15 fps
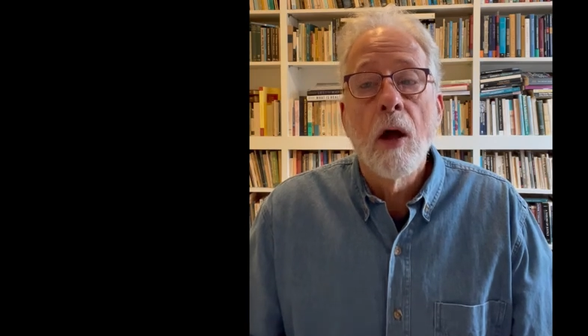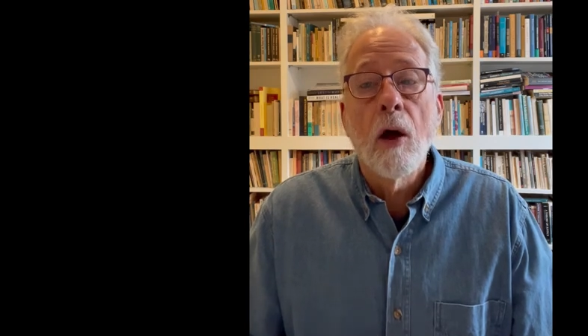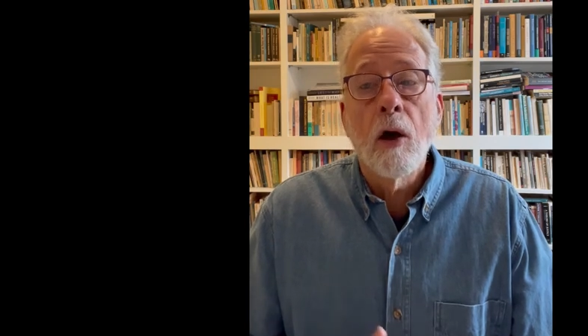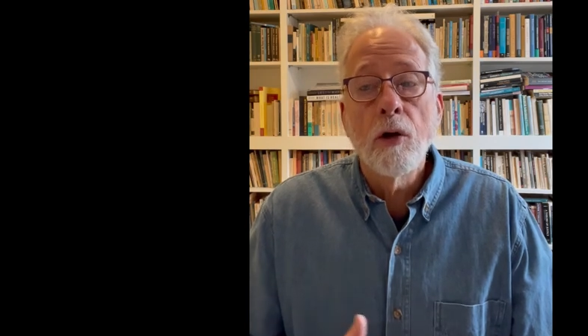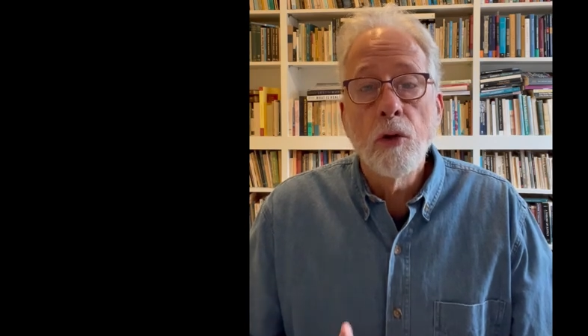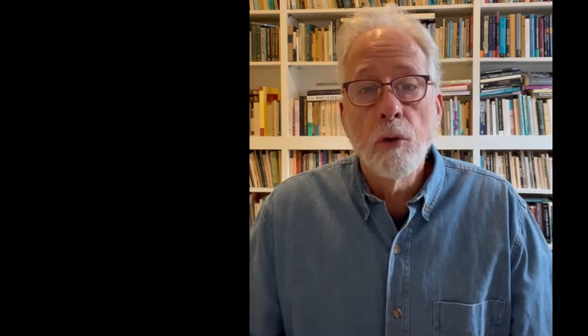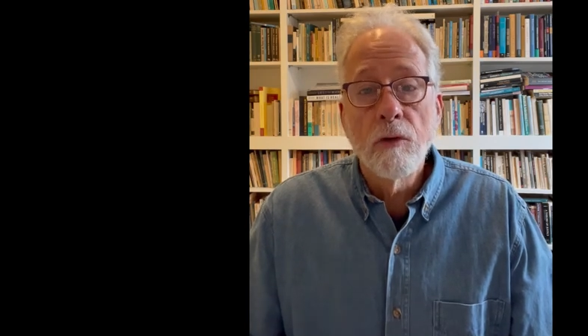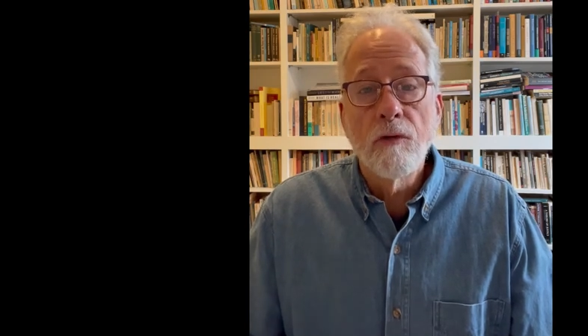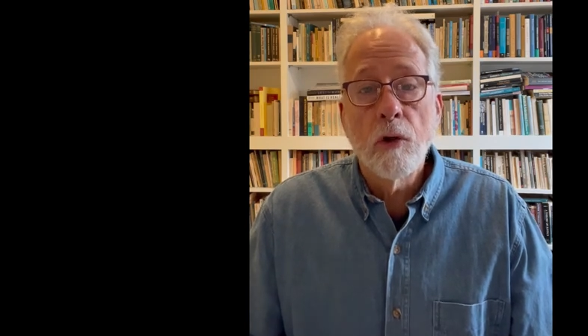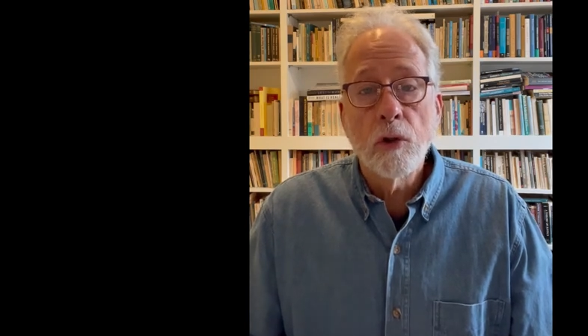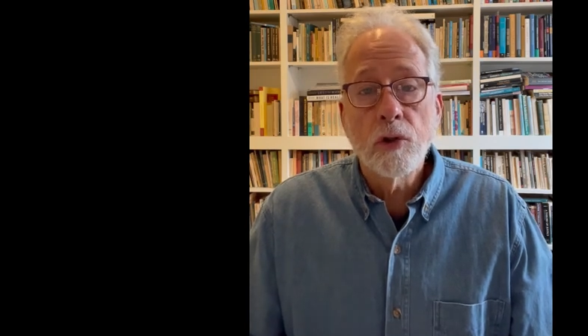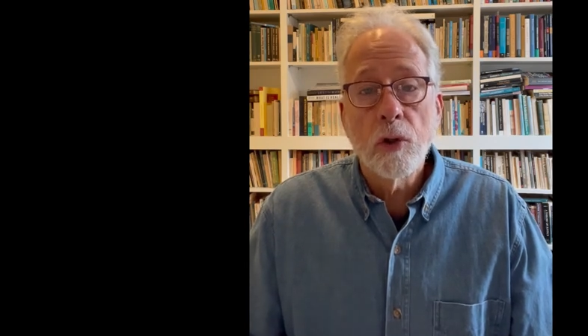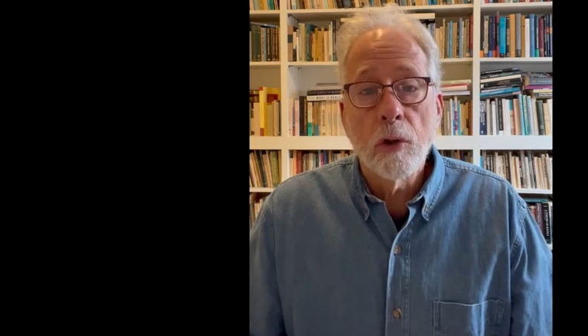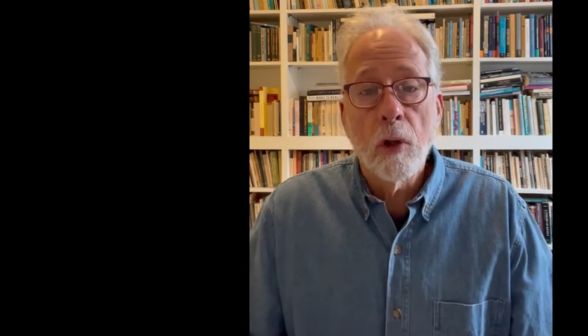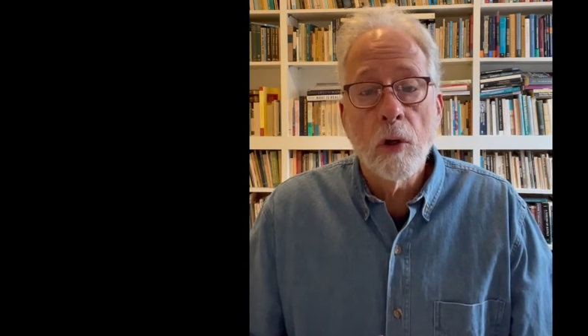are
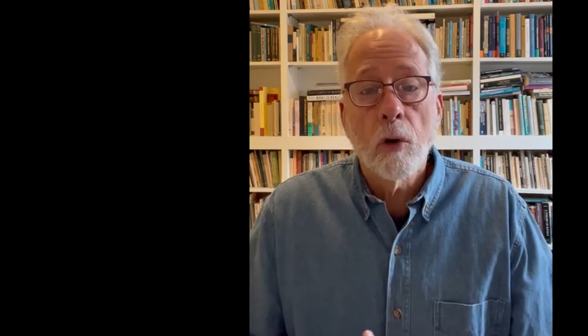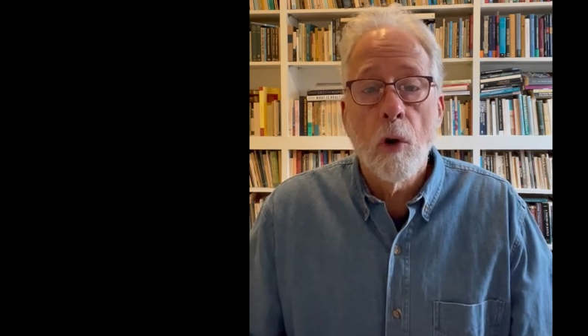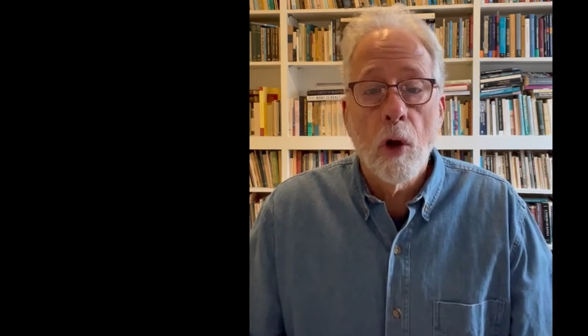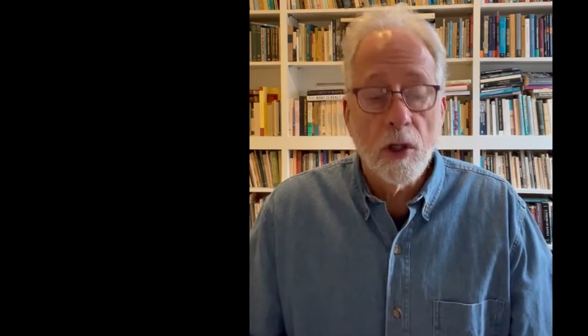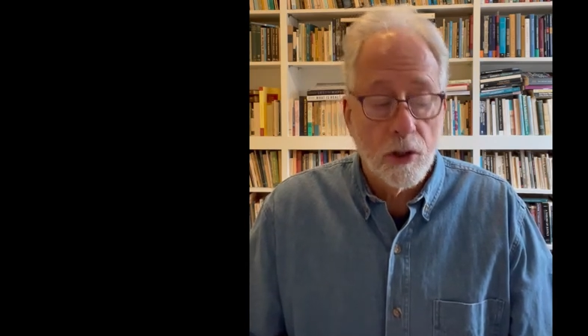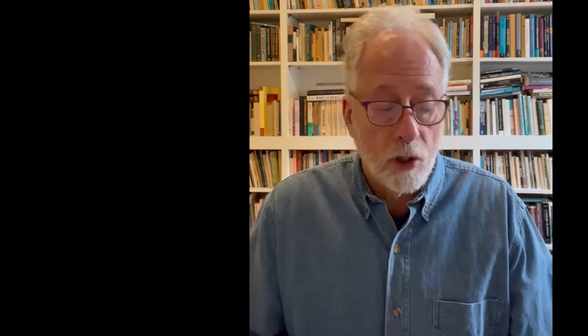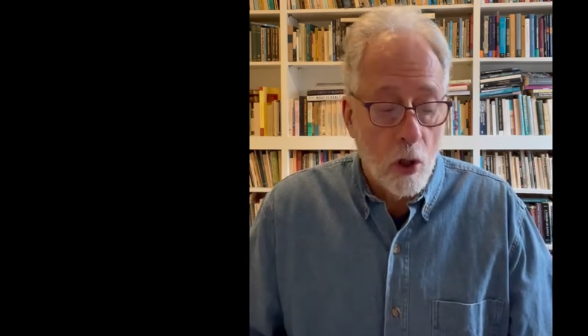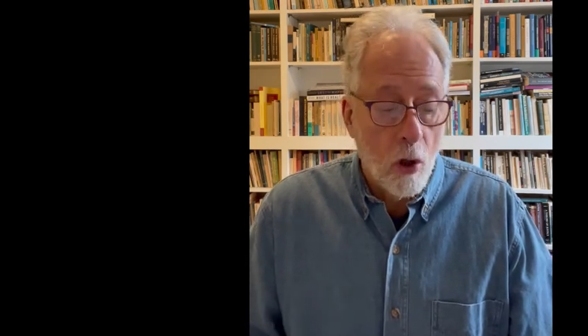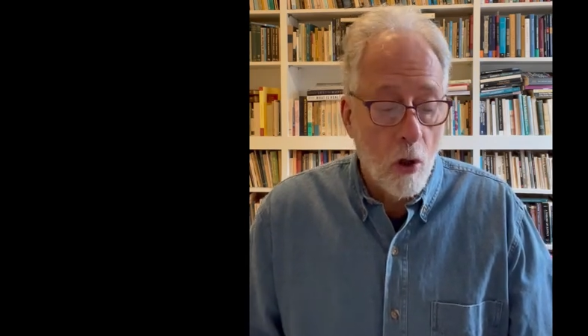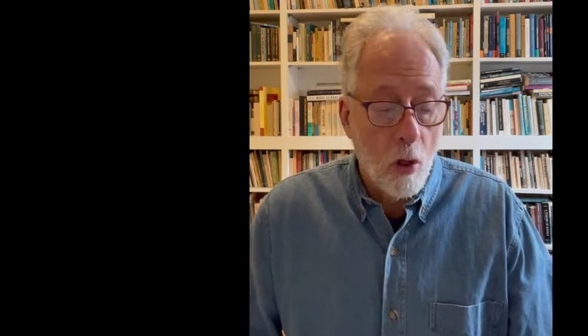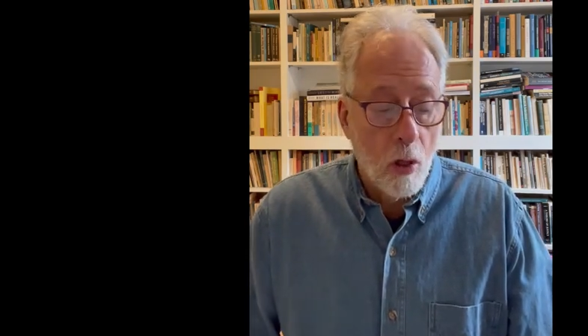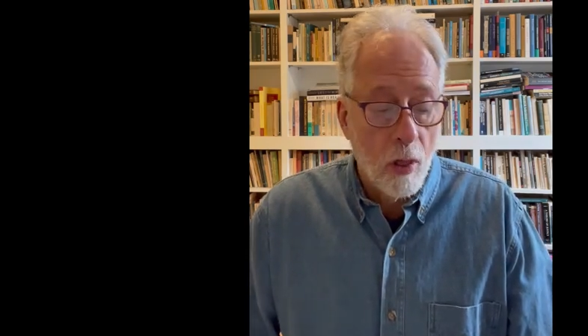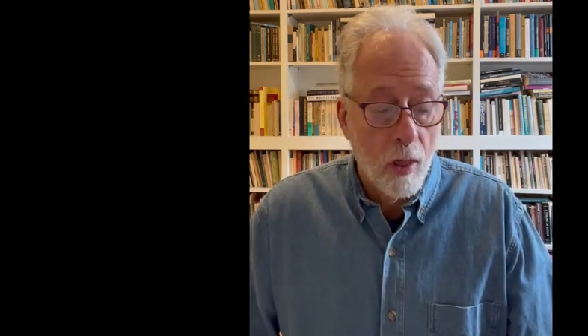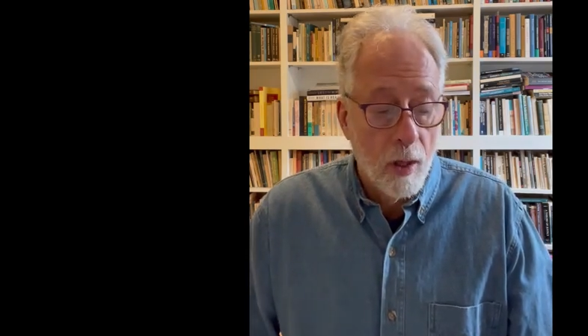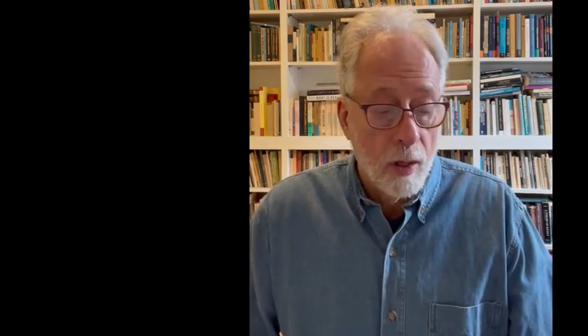universal across
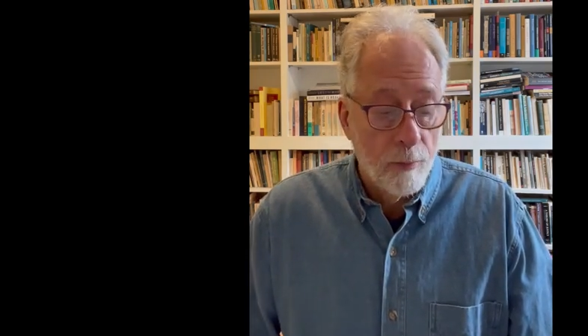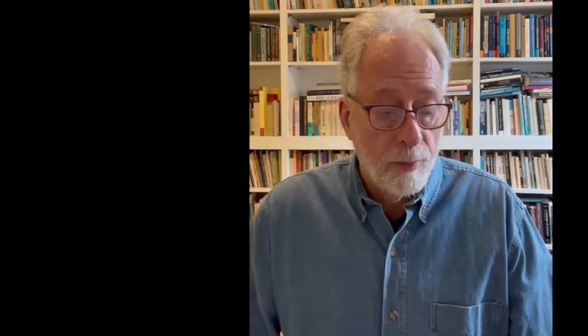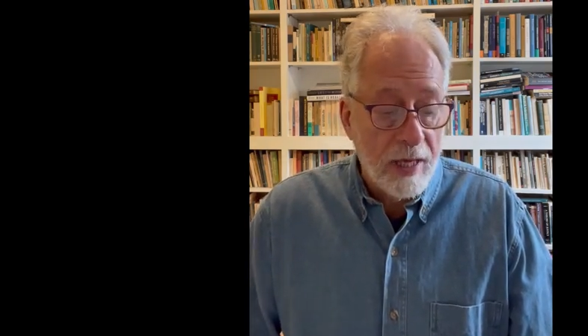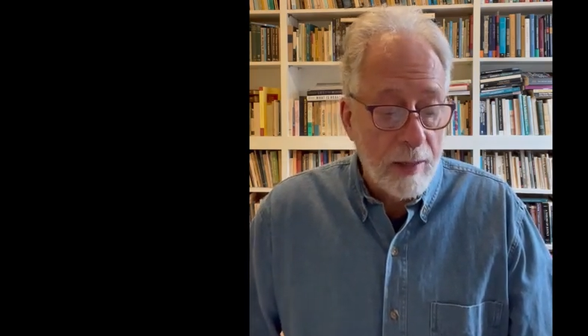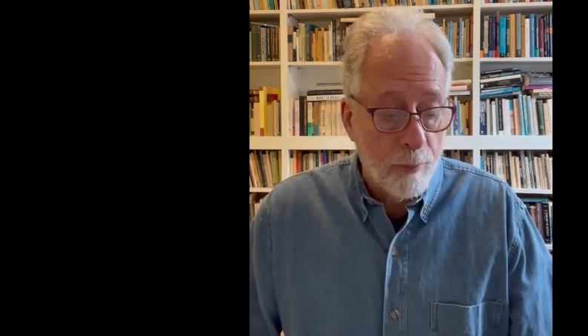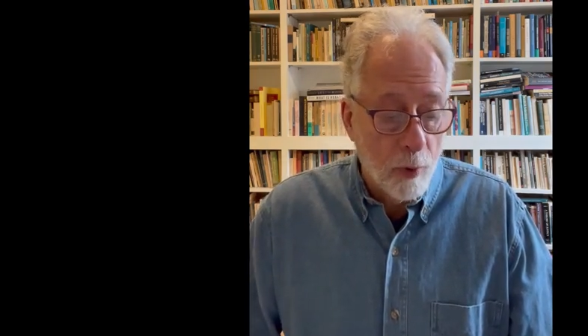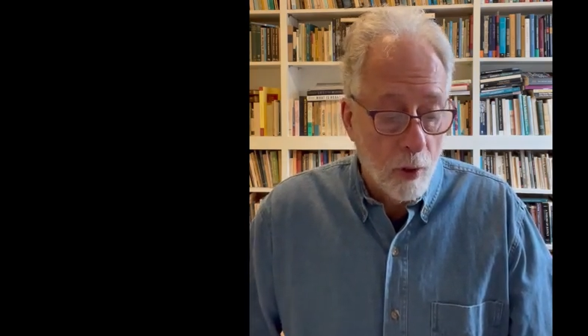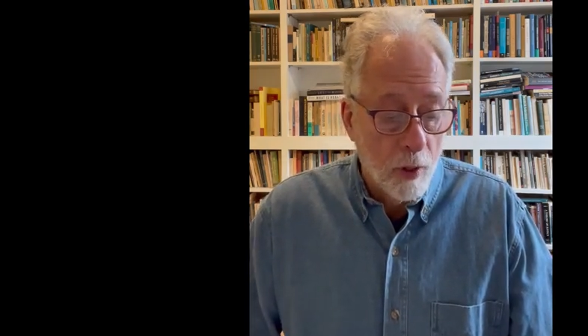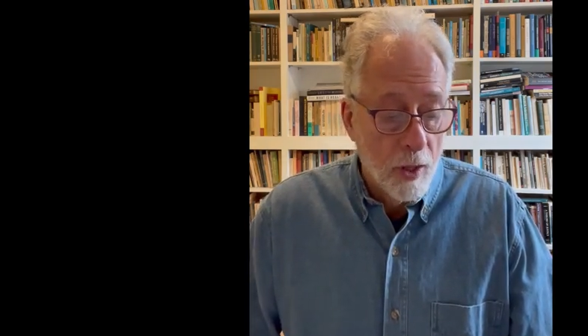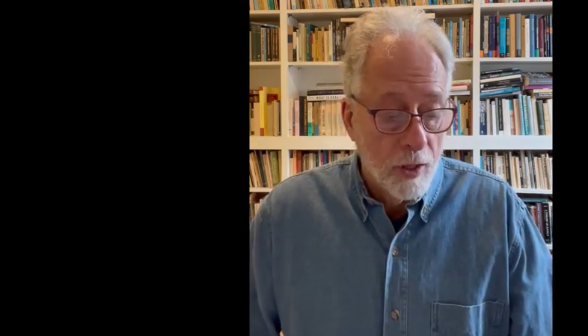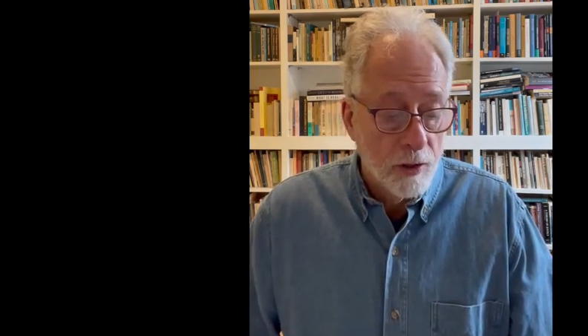all people.